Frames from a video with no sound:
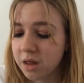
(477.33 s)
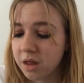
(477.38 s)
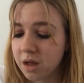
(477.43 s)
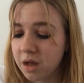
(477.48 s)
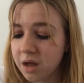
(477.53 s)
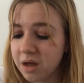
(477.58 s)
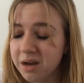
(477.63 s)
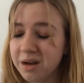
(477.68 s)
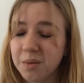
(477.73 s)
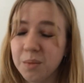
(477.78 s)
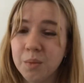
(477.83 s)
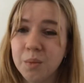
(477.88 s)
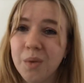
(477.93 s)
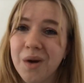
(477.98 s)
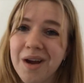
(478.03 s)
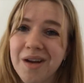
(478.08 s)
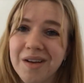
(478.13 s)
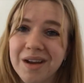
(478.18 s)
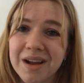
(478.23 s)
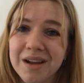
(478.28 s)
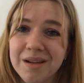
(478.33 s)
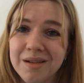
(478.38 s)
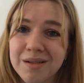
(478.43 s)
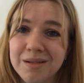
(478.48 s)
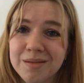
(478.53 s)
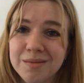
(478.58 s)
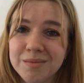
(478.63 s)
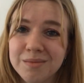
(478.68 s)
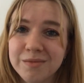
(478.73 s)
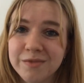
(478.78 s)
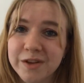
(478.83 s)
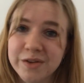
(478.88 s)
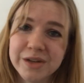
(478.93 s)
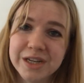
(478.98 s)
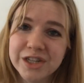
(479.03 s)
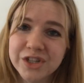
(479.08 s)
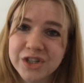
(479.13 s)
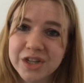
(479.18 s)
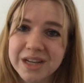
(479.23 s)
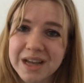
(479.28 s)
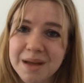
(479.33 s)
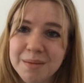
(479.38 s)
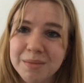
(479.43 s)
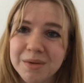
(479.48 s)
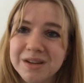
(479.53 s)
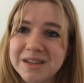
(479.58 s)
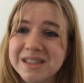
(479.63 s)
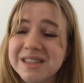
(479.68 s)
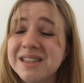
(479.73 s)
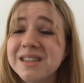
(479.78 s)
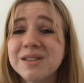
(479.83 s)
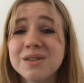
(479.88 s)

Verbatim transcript: and I'm wearing foundation again because there's